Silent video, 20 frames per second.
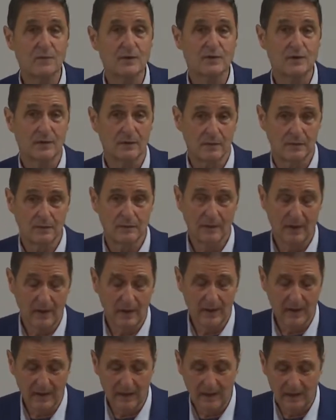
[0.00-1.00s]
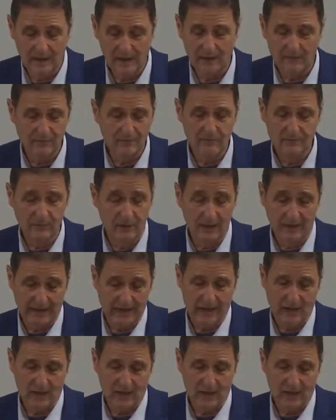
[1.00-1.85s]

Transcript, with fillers: which are really